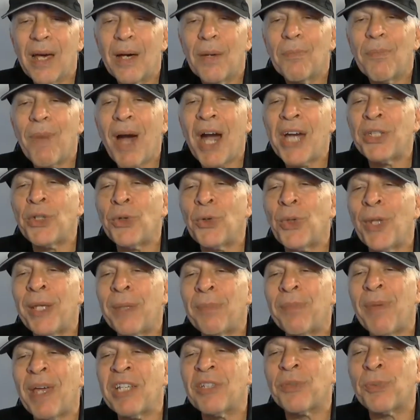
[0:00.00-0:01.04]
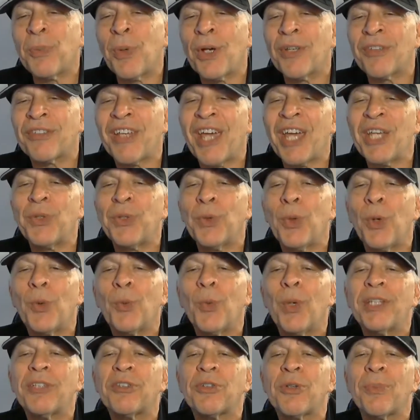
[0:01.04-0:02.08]
Minor League Baseball's annual
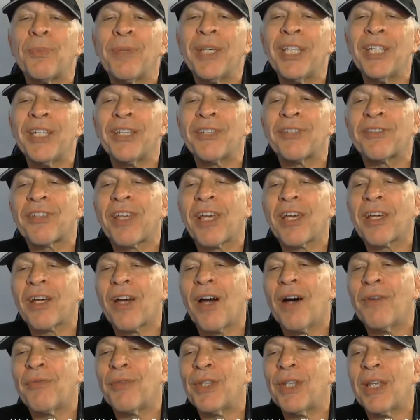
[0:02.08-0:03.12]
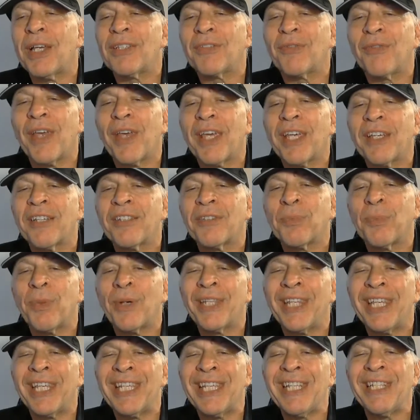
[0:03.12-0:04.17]
winter meetings kick off in Las Vegas,
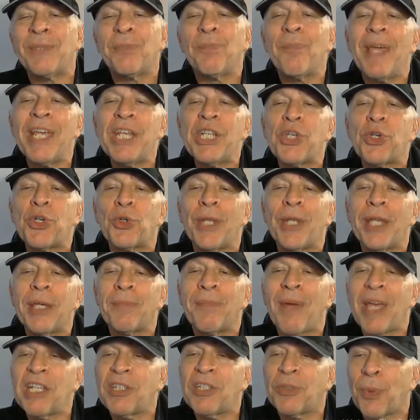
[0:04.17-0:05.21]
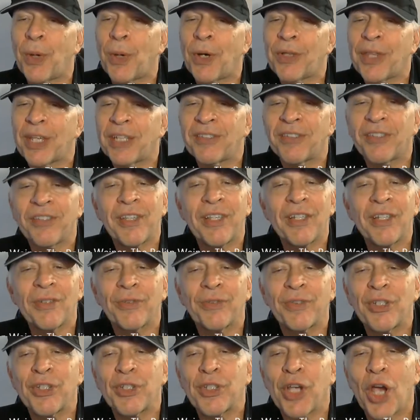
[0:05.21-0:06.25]
but it is Major League Baseball that
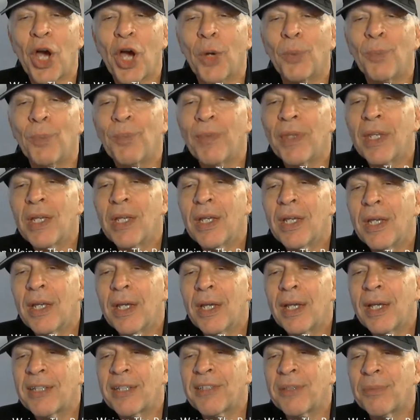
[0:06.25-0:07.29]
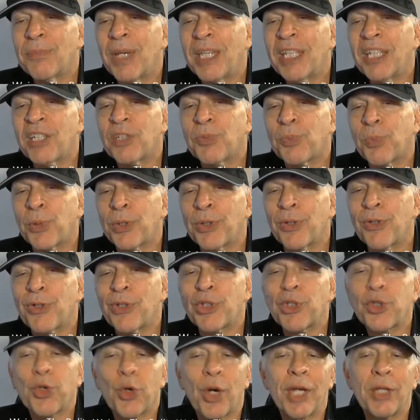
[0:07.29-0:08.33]
steals the show, as the meetings
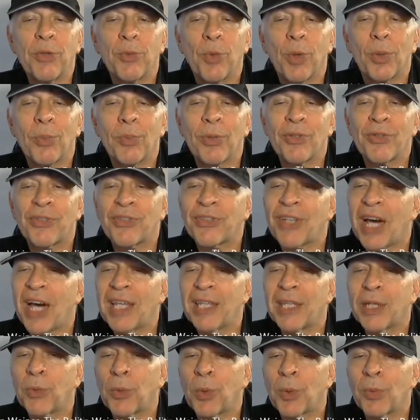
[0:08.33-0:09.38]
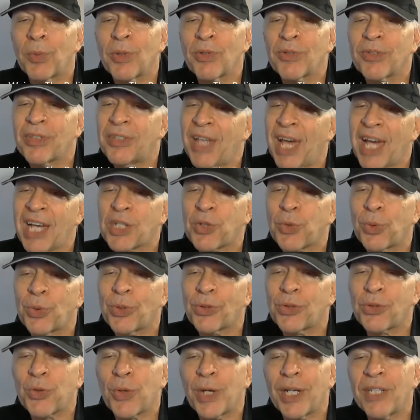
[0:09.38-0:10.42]
produce trade rumors, signing rumors, and
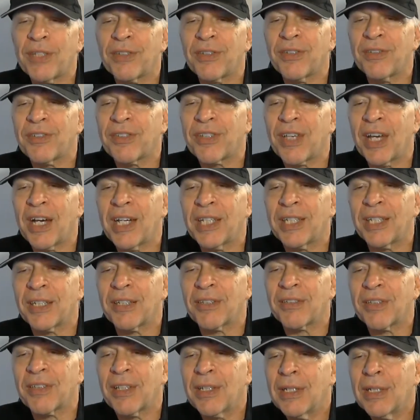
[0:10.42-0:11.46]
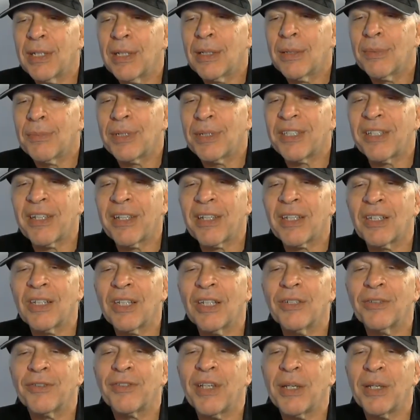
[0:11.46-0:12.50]
actual trades and signings. But dig a
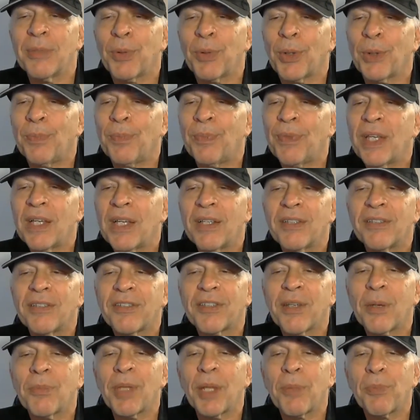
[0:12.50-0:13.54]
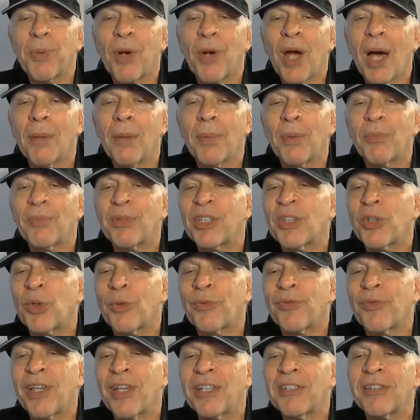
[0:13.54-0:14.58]
little deeper, and some of the problems that
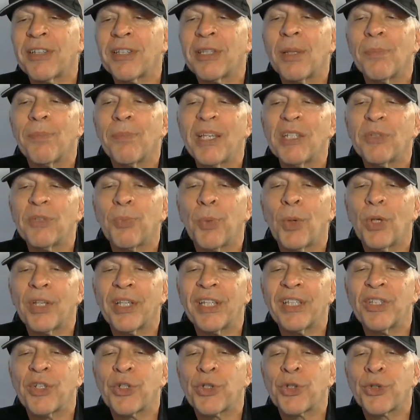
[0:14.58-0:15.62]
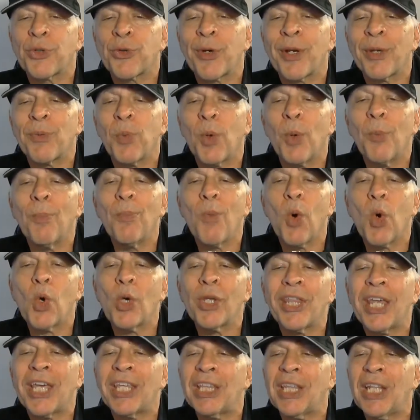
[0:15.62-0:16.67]
are facing the baseball industry will
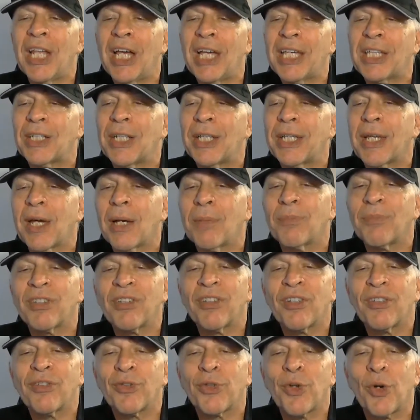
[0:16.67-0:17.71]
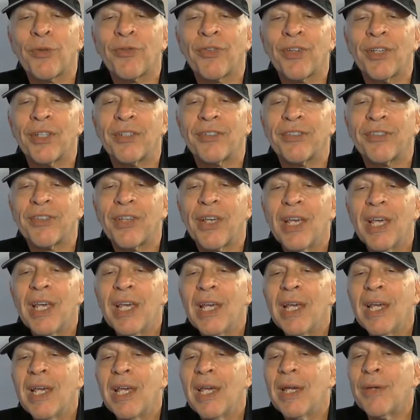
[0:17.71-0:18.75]
more than likely come to the surface.
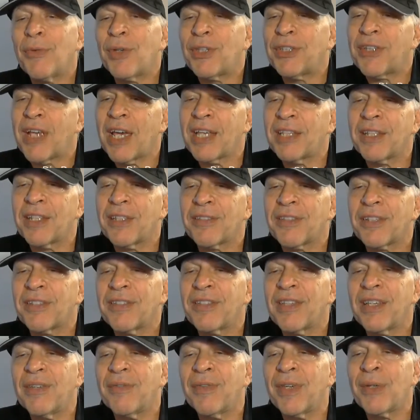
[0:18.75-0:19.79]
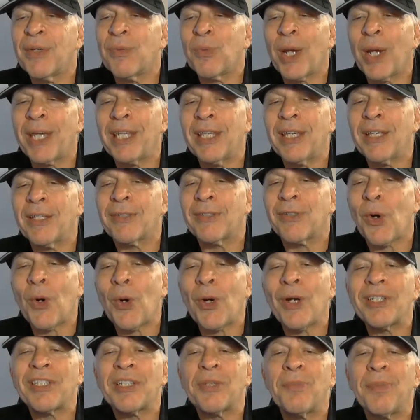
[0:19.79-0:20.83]
If attendance and TV ratings
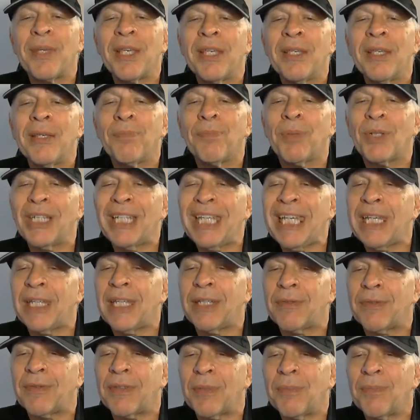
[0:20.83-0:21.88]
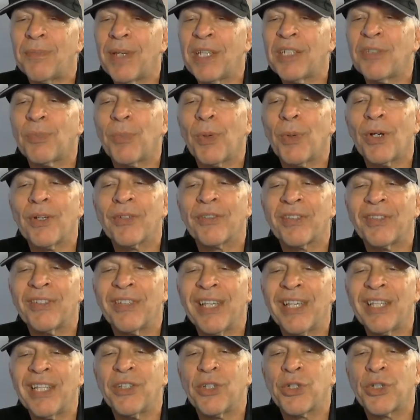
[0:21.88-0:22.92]
are to be believed, baseball as an
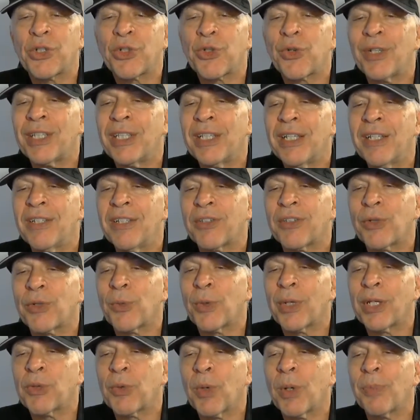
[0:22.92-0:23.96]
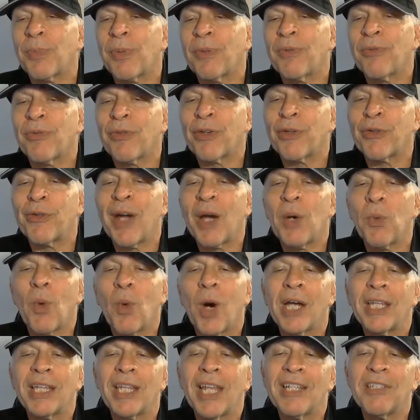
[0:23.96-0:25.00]
industry needs to regroup and figure out
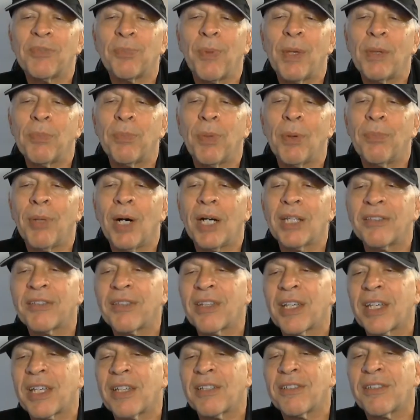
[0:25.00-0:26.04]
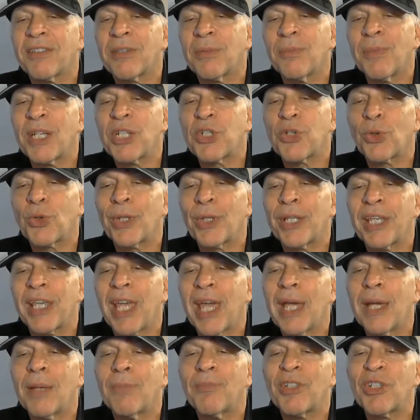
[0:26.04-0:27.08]
why less people bought tickets to Major League
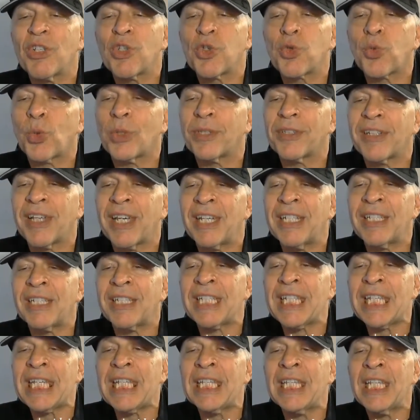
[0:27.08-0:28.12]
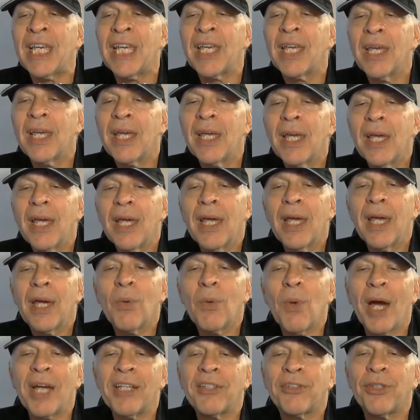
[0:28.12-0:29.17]
games in 2018,
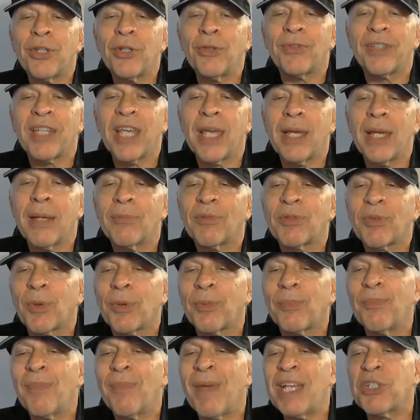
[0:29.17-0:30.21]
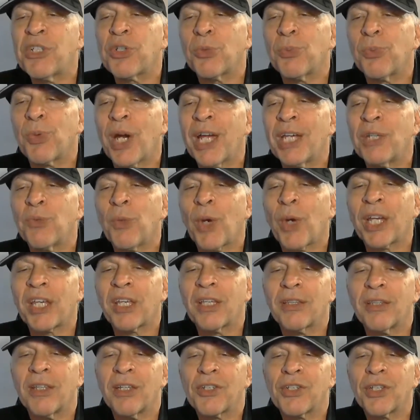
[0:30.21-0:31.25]
and why two teams with major brand
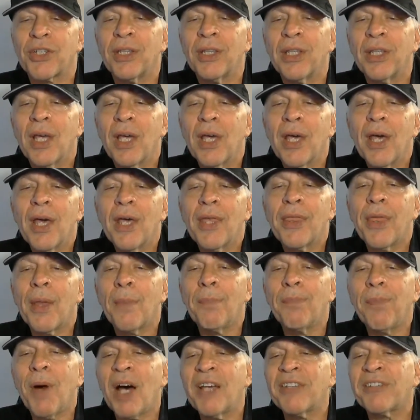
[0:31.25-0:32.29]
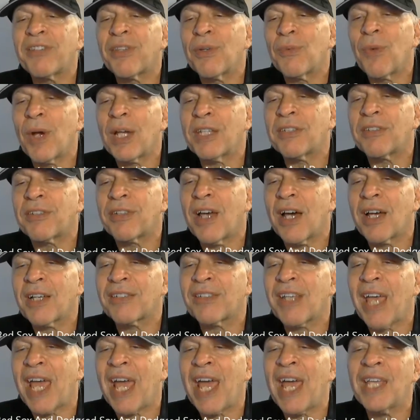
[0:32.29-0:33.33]
recognition, the Boston Red
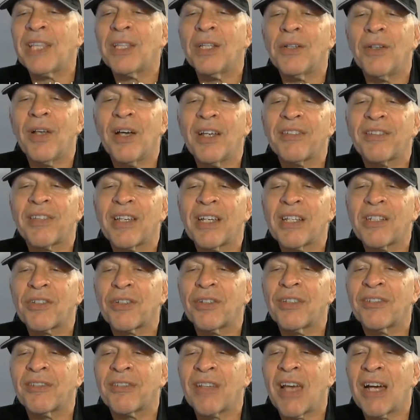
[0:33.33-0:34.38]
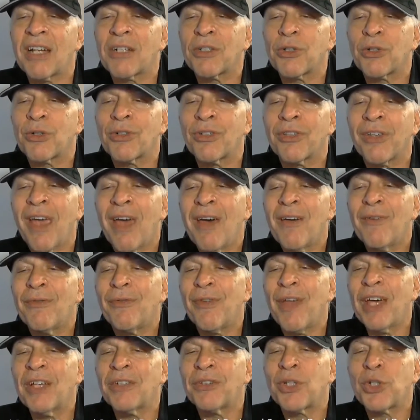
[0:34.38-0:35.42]
Sox and the Los Angeles Dodgers,
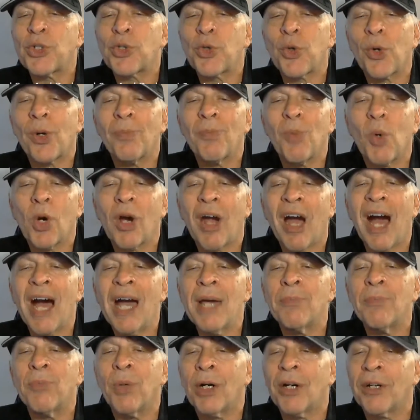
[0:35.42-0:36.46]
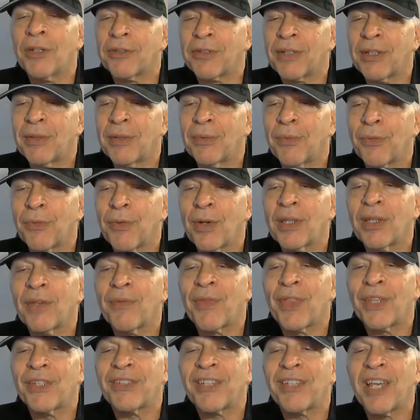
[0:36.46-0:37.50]
failed to draw more eyeballs in front
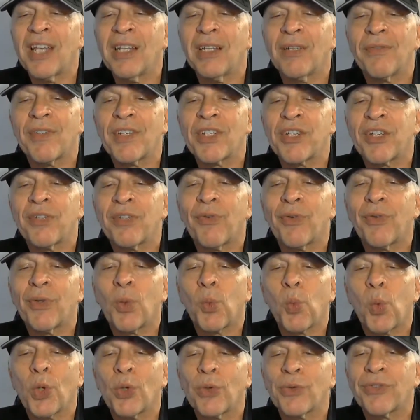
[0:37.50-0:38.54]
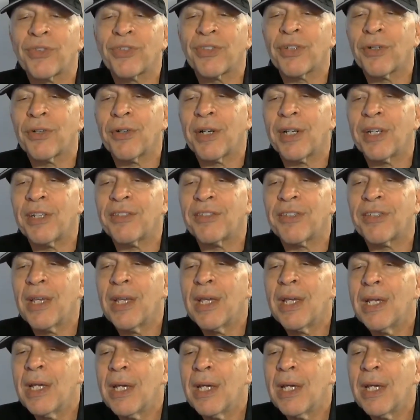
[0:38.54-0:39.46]
of the television for the World Series.